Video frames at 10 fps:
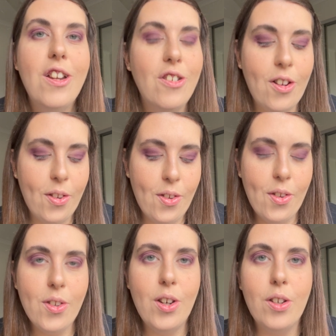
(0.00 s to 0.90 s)
just
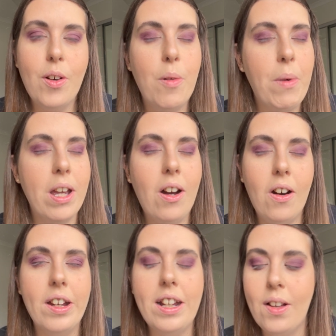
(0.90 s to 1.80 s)
as good on my
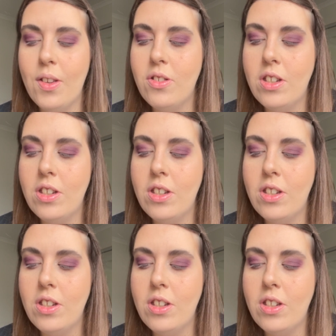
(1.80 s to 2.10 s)
eye as it